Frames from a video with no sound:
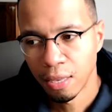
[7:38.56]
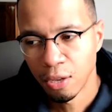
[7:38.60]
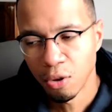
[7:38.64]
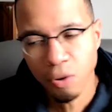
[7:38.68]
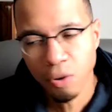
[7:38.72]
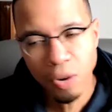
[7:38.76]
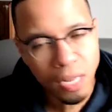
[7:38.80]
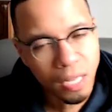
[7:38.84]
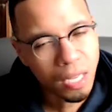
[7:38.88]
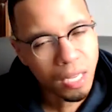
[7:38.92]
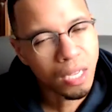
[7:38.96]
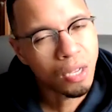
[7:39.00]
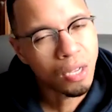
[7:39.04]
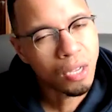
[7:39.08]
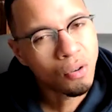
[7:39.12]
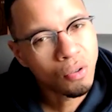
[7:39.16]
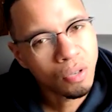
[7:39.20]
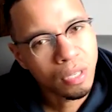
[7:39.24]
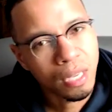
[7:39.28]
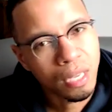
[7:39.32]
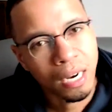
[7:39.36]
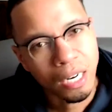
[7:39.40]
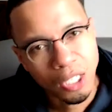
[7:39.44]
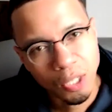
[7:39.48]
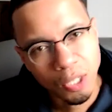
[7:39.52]
you need to use
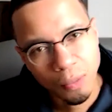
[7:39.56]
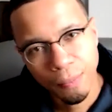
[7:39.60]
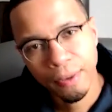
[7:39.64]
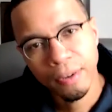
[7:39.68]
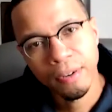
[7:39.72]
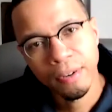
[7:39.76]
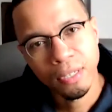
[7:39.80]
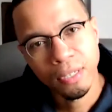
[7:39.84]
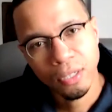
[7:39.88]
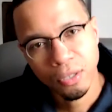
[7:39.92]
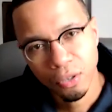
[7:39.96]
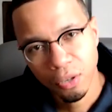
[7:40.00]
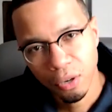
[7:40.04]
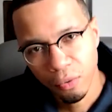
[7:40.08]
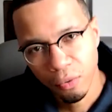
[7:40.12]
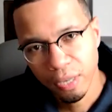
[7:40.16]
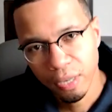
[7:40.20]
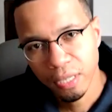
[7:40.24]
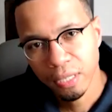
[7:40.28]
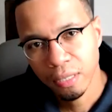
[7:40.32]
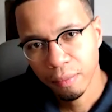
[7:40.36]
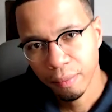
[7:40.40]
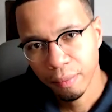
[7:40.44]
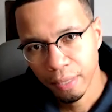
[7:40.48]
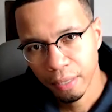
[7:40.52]
that experience on your
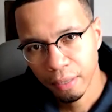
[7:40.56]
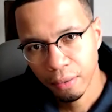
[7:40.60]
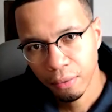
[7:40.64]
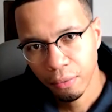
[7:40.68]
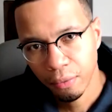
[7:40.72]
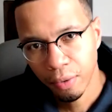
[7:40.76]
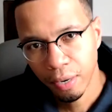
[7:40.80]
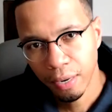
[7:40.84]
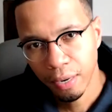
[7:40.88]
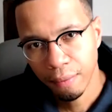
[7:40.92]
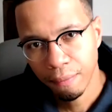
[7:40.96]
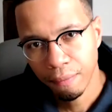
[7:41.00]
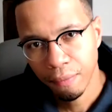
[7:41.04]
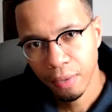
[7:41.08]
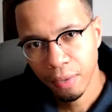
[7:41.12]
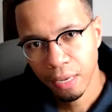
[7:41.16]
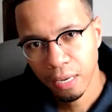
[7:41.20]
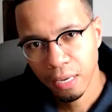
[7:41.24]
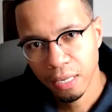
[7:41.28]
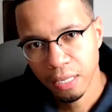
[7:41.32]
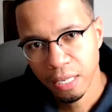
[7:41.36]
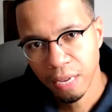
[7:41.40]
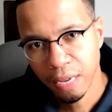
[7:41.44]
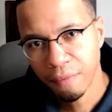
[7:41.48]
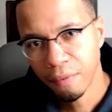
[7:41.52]
resume, right?
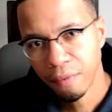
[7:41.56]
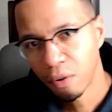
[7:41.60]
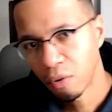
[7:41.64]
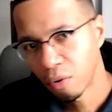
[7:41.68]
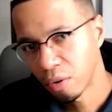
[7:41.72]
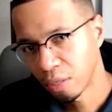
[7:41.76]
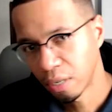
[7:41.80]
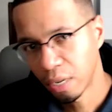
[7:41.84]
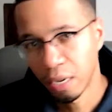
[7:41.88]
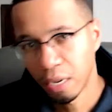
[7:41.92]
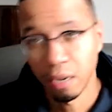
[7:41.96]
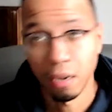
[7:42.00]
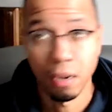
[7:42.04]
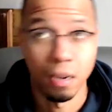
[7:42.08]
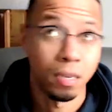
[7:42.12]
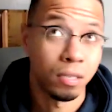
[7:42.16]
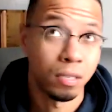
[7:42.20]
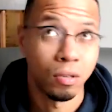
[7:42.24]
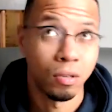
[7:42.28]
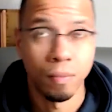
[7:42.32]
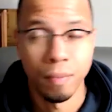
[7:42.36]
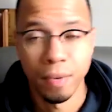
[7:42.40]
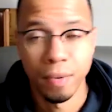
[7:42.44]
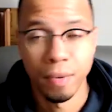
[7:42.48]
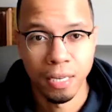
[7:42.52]
Because even though it's like, it's
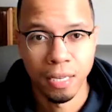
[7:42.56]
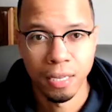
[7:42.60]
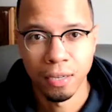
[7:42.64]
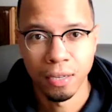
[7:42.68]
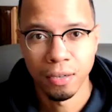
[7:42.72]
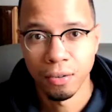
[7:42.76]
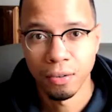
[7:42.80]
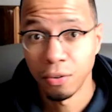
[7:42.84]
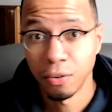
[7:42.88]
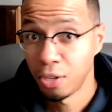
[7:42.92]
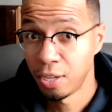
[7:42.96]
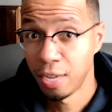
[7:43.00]
no big deal.